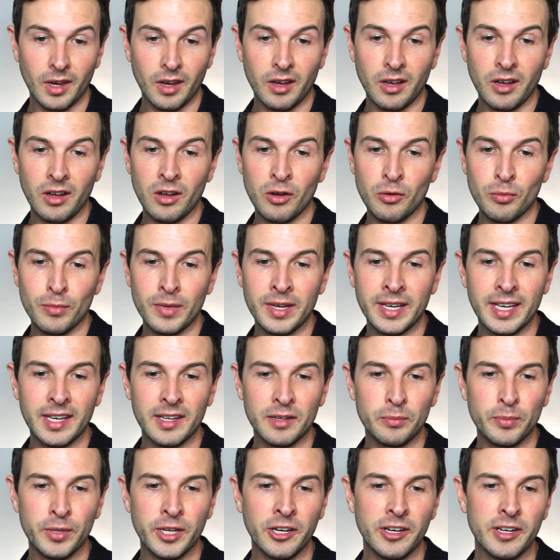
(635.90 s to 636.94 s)
Oh man,
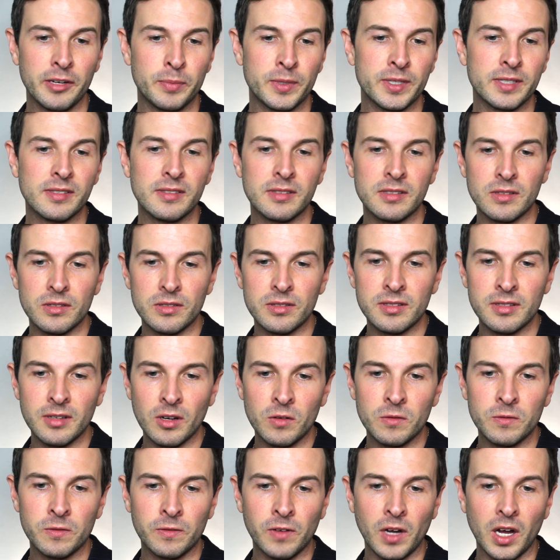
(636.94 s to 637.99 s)
period pieces are so
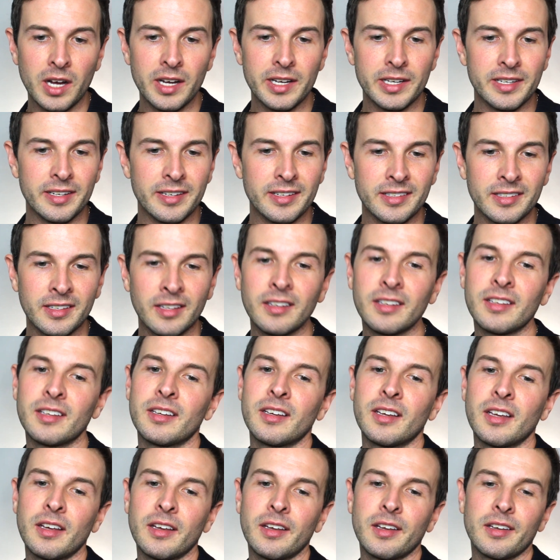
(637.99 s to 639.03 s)
fun.
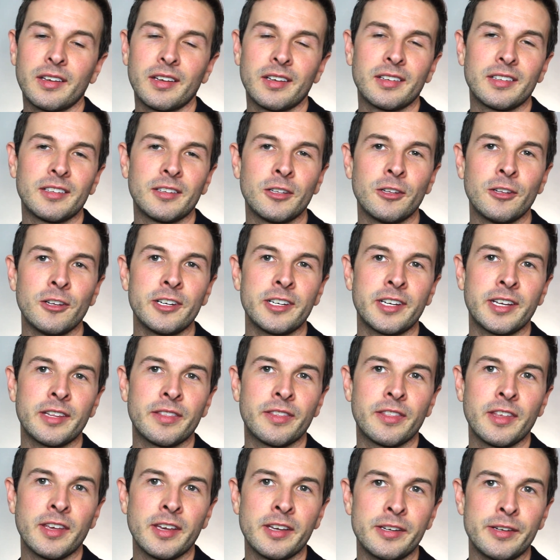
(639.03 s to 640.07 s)
Look at
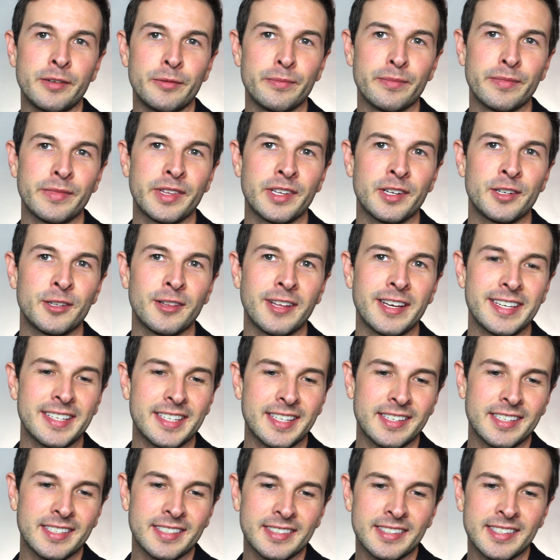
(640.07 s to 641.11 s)
them. They're
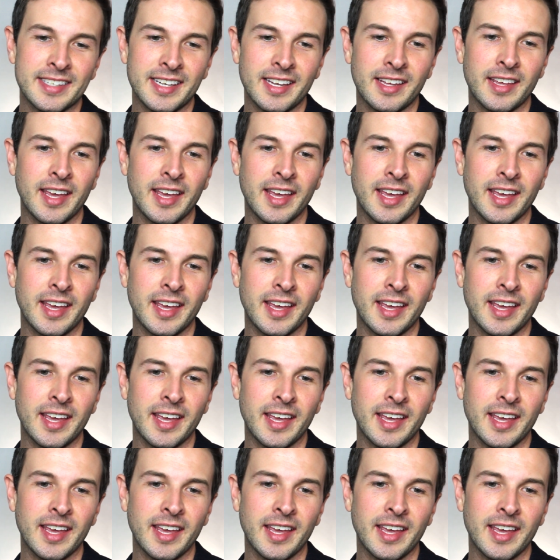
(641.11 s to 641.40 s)
like, it's like